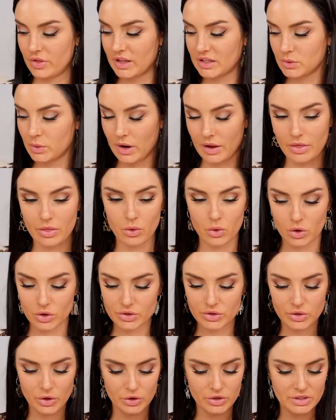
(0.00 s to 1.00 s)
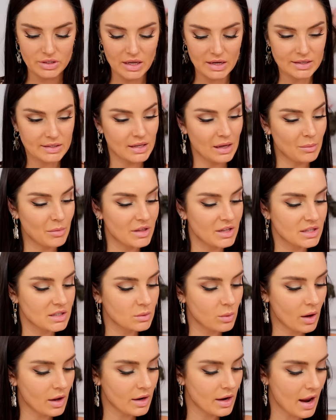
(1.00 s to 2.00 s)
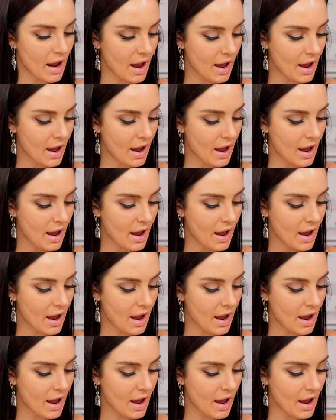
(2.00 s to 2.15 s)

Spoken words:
that's what I thought. So do they send me this one?